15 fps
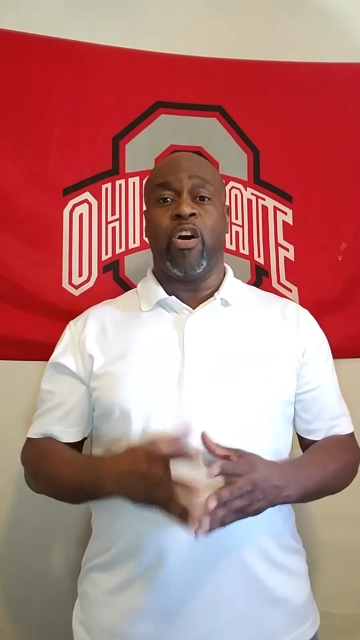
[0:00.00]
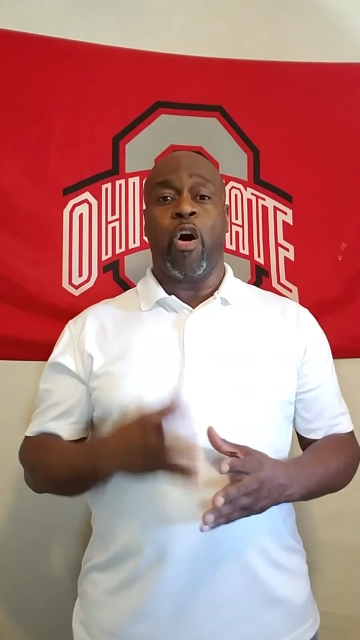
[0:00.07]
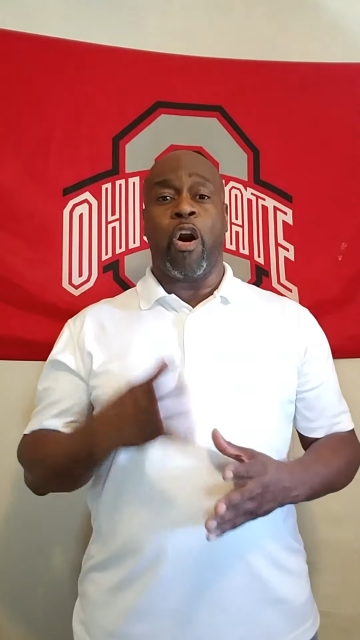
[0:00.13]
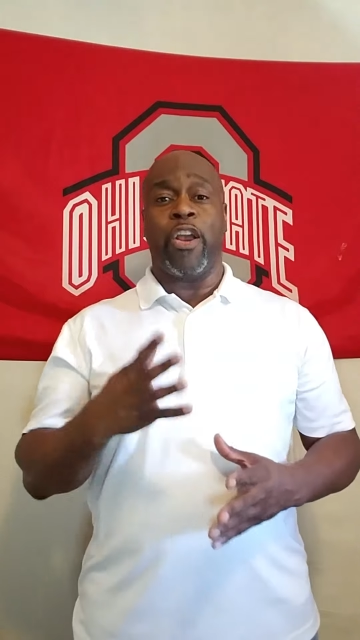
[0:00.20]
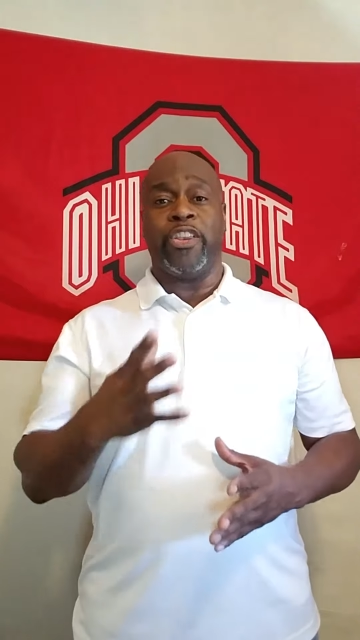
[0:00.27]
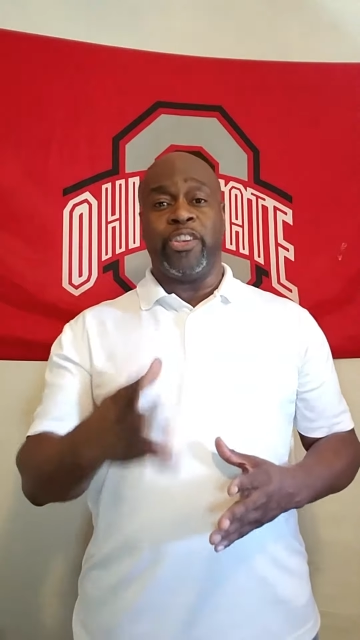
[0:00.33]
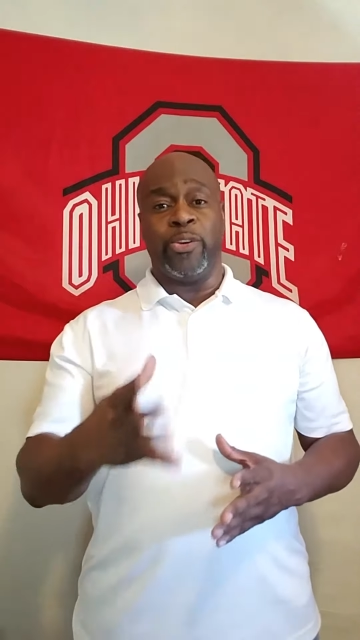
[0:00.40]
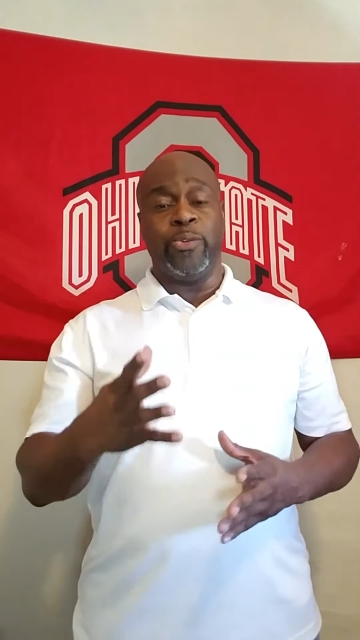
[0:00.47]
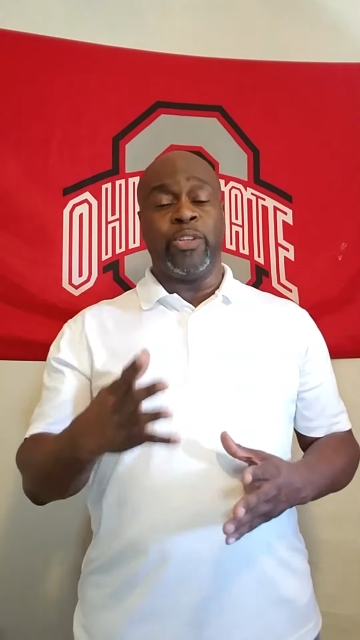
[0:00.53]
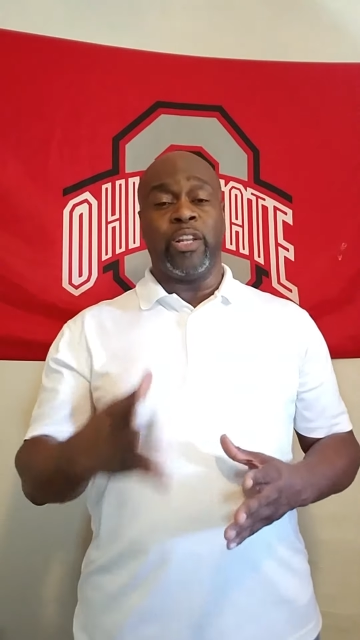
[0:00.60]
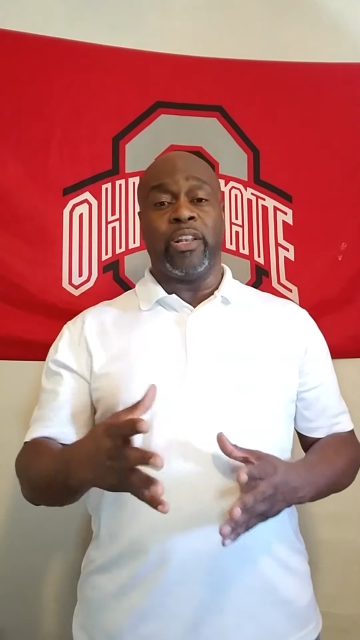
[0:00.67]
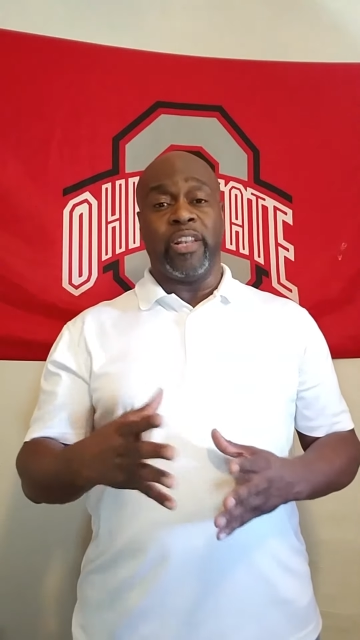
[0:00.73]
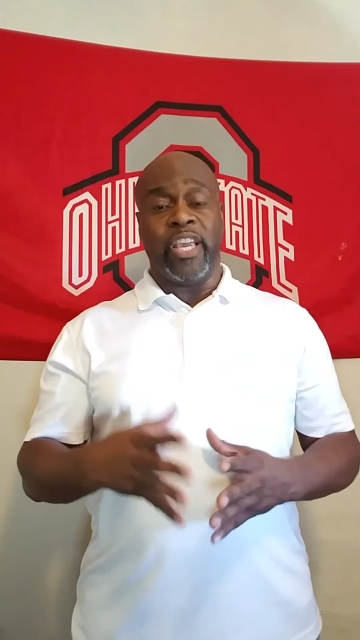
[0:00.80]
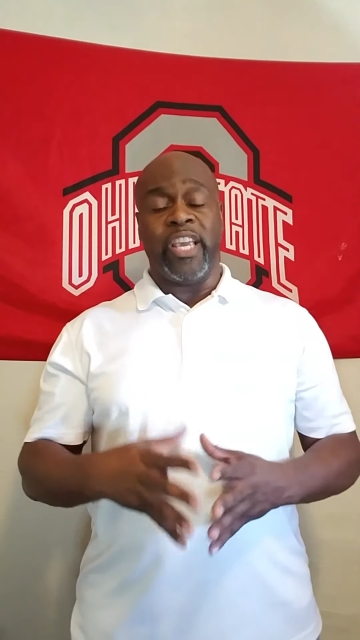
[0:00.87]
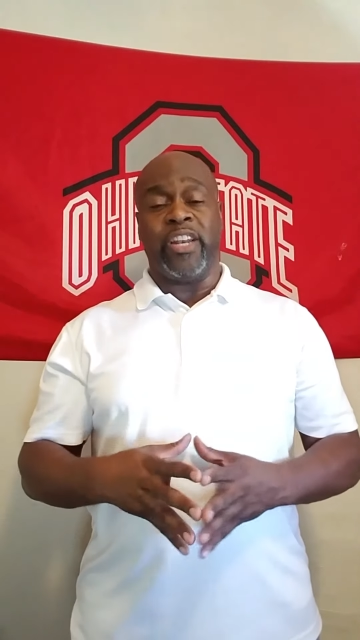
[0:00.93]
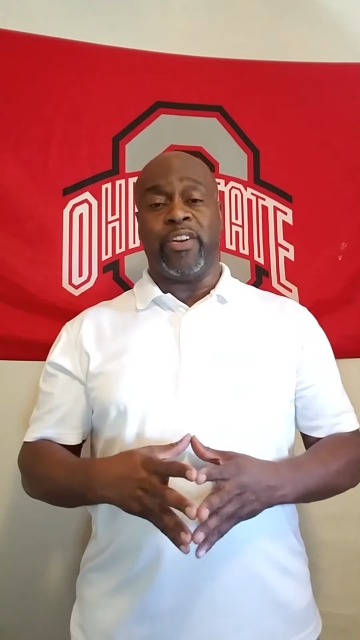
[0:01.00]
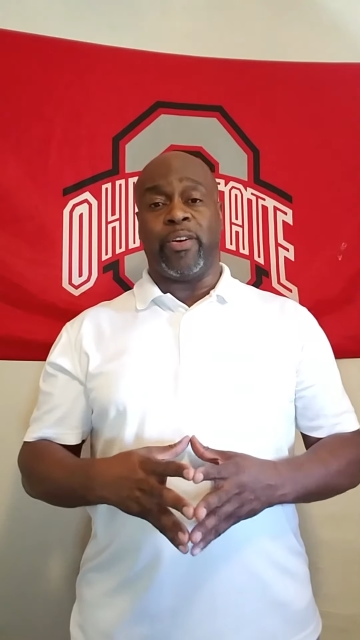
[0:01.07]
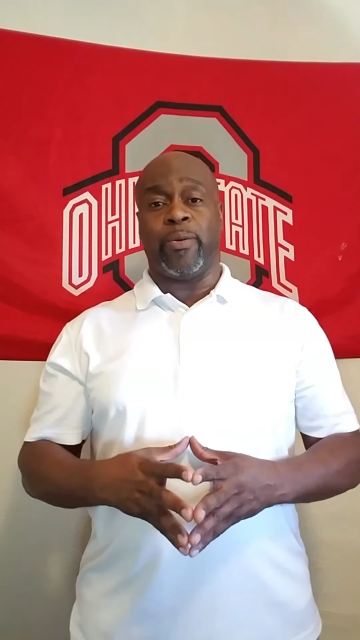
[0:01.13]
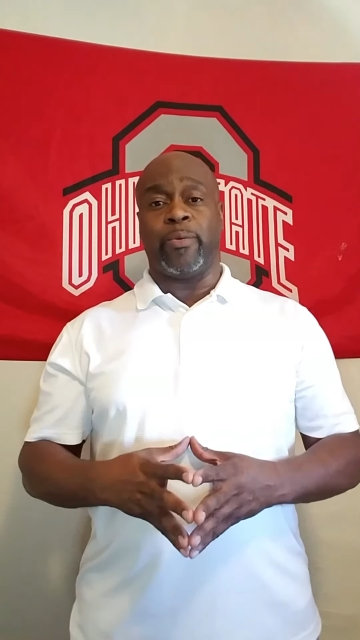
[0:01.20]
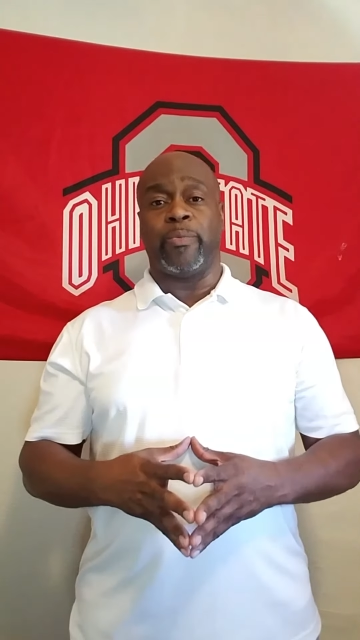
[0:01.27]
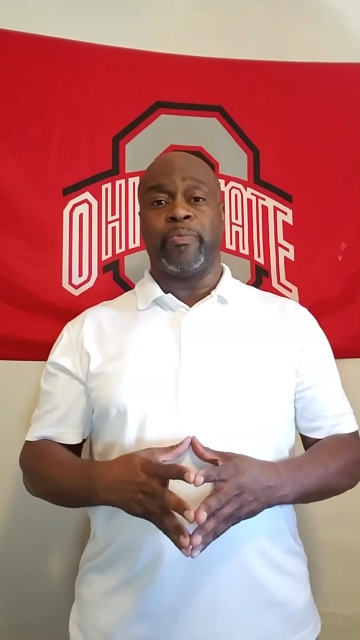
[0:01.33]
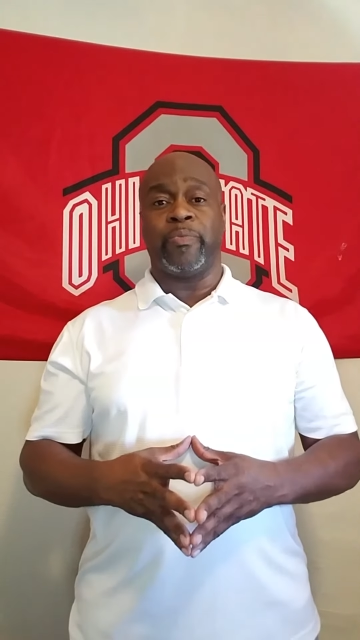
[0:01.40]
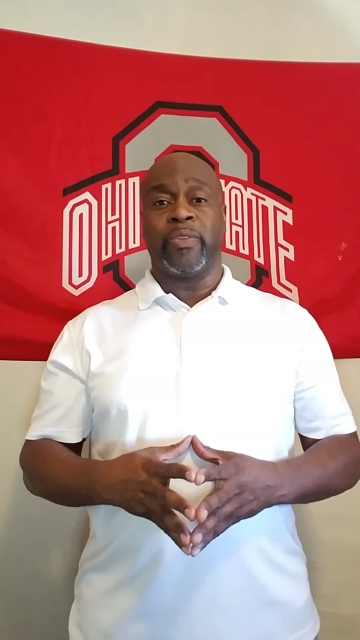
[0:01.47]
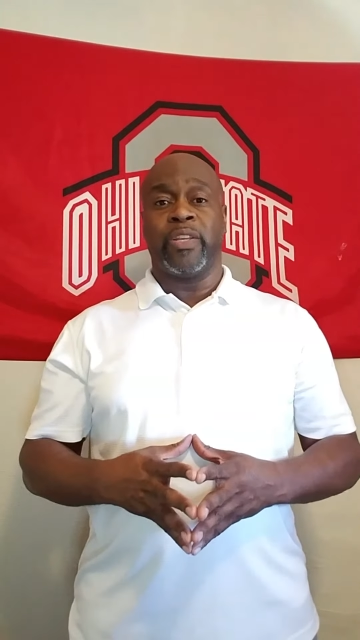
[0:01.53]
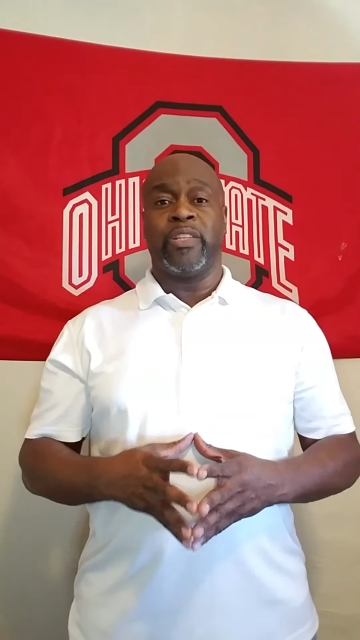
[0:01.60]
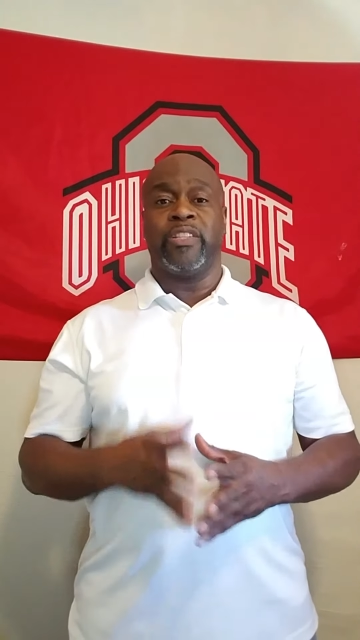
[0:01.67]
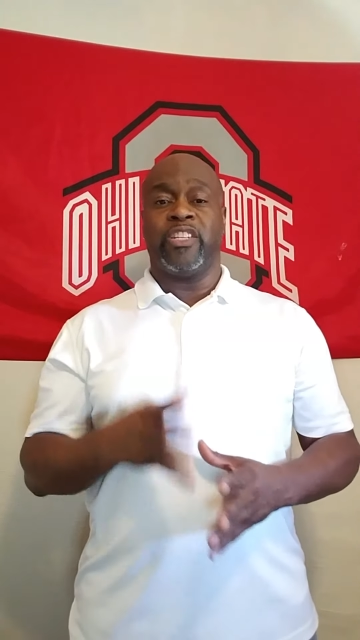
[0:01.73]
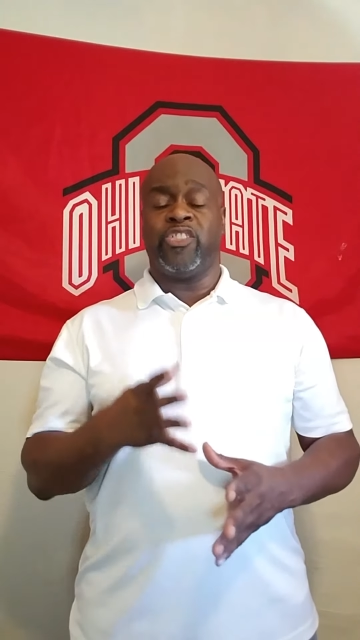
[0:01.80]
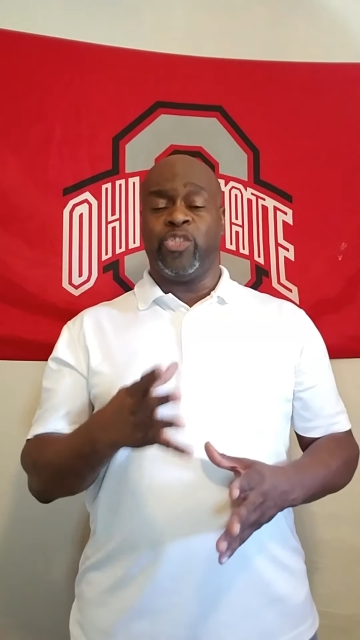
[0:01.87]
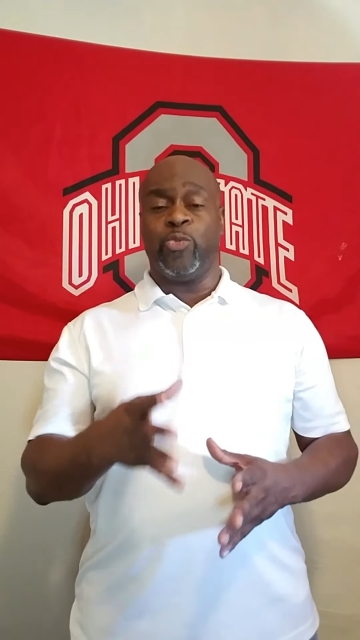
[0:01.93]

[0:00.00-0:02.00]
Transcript: Are you the leader that